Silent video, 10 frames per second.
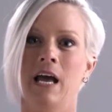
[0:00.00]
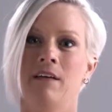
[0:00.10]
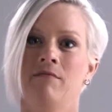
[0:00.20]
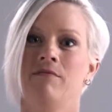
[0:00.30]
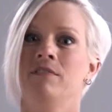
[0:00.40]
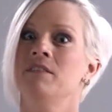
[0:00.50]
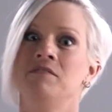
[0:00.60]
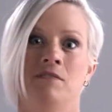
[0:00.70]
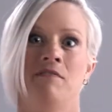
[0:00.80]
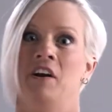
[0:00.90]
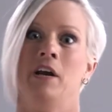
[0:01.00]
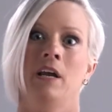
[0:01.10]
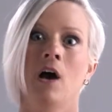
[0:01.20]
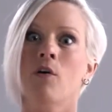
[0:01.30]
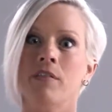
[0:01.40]
I've lived a very
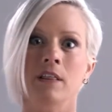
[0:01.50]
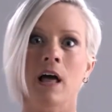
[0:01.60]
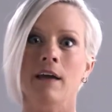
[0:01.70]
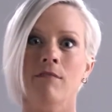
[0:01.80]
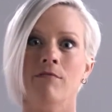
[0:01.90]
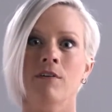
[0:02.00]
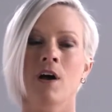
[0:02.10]
healthy life.